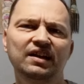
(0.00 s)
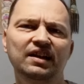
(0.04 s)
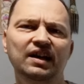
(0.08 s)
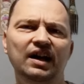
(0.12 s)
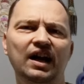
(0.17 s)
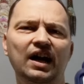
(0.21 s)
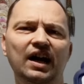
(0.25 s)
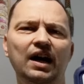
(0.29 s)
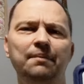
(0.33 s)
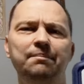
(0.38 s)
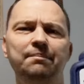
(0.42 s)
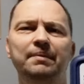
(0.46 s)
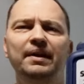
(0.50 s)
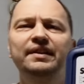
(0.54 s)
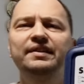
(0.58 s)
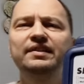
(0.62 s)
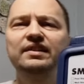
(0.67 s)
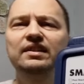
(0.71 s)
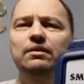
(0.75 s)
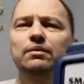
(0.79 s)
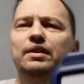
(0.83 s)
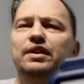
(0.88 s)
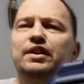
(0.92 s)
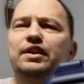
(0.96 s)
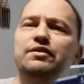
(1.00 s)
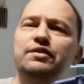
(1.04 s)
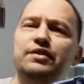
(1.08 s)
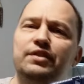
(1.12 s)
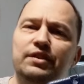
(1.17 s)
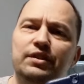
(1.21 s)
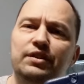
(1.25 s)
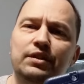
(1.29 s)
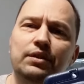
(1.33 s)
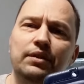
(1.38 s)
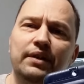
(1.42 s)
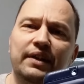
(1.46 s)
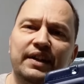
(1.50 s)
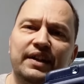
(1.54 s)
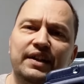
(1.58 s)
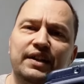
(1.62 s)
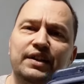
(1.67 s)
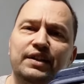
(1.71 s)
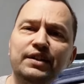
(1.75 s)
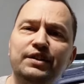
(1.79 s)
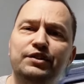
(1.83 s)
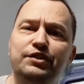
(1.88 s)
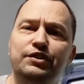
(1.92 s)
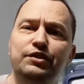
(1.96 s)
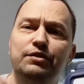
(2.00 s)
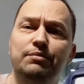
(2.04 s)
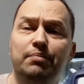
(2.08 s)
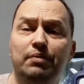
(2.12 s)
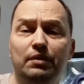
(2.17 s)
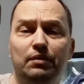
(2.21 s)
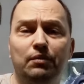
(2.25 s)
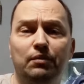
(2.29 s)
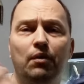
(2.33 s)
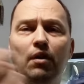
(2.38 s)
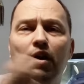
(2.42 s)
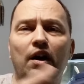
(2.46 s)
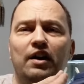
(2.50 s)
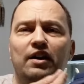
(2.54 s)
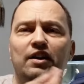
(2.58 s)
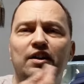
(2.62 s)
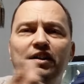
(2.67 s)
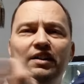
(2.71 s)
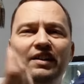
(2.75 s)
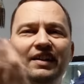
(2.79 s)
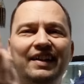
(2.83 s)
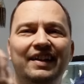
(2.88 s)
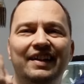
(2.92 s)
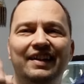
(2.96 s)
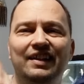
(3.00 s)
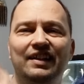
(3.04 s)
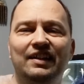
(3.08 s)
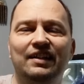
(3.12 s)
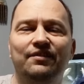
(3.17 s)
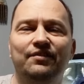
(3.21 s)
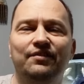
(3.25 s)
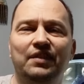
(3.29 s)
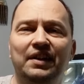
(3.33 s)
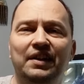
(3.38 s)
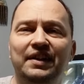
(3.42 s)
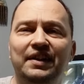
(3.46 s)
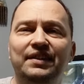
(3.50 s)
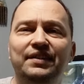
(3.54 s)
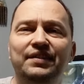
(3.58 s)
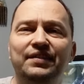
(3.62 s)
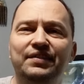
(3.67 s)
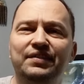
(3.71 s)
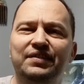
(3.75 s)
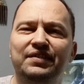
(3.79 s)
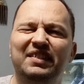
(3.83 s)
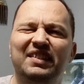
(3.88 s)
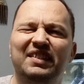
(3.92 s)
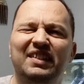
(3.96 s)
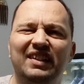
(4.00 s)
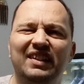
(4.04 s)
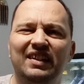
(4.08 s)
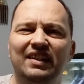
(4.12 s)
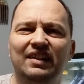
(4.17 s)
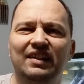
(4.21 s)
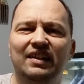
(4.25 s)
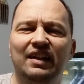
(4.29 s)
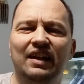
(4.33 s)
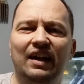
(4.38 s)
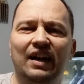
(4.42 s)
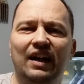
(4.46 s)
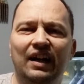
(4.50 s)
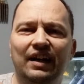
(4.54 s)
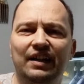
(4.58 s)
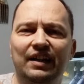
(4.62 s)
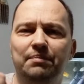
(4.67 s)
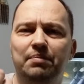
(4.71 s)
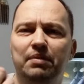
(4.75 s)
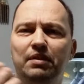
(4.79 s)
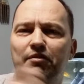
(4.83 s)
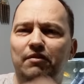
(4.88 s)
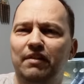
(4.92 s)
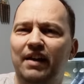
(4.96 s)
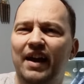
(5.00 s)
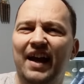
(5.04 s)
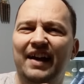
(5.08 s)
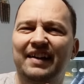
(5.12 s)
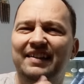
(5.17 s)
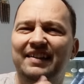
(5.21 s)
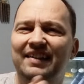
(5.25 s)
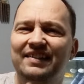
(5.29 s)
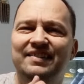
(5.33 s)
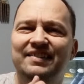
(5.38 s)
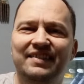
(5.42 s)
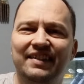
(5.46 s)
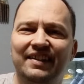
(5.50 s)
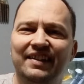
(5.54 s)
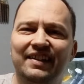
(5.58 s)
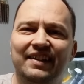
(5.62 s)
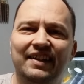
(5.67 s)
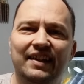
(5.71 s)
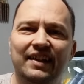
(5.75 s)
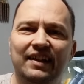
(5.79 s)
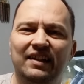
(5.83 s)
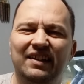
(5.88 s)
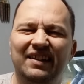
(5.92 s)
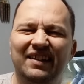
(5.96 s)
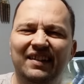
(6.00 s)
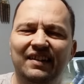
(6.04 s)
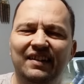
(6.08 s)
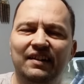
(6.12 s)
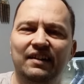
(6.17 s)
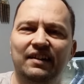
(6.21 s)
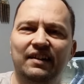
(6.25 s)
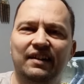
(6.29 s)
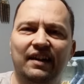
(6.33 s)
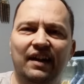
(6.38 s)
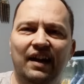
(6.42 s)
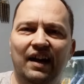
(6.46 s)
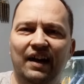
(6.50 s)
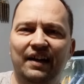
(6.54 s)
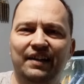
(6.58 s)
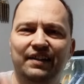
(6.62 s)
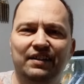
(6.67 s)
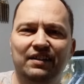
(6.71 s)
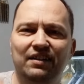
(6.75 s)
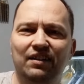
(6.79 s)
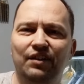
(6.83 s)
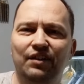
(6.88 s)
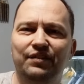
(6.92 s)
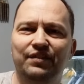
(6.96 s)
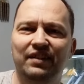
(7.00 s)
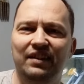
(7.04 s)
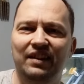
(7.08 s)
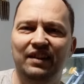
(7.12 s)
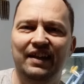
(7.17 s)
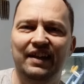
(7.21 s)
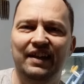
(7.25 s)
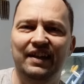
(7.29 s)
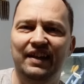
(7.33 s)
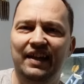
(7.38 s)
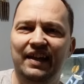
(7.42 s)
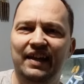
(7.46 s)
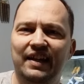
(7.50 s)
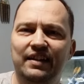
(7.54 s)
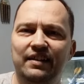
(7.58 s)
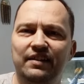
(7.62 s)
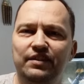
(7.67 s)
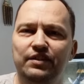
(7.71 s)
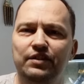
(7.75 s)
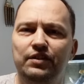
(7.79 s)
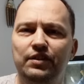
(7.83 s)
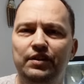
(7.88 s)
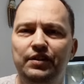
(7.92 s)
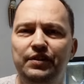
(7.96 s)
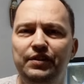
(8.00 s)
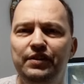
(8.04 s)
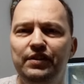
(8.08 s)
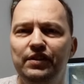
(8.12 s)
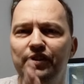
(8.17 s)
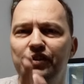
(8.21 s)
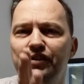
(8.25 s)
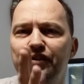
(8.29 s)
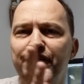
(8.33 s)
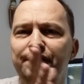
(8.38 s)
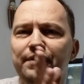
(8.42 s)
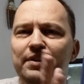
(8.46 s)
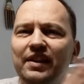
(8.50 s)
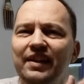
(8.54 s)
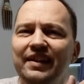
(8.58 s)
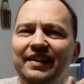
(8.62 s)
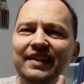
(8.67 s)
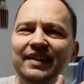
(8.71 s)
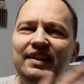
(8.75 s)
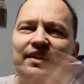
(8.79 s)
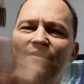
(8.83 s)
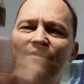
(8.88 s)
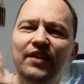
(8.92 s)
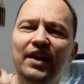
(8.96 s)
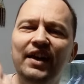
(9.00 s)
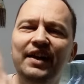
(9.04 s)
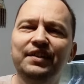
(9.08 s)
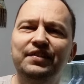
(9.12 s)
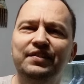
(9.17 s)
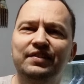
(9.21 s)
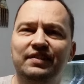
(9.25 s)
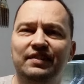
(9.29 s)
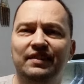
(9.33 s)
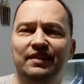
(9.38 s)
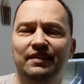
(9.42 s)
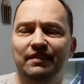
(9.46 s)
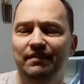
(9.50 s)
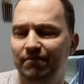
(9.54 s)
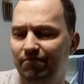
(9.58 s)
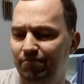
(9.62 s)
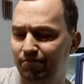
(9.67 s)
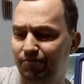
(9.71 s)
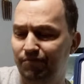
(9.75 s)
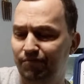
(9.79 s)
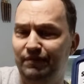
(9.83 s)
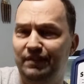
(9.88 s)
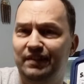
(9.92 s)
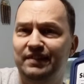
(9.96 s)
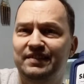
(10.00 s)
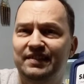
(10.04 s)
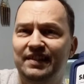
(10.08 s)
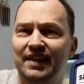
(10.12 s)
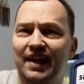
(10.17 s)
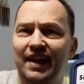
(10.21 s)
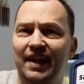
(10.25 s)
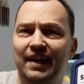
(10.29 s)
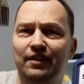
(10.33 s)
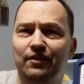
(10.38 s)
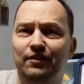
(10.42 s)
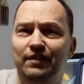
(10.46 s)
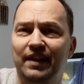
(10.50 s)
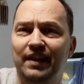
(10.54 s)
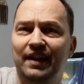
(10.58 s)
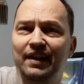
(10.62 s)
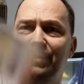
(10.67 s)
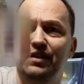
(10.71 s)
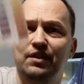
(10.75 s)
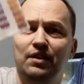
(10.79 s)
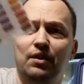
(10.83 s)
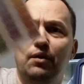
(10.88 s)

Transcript: Basically what you do is you put water in a device, you put reactants in it, you close the lid, and you let the device decide, okay,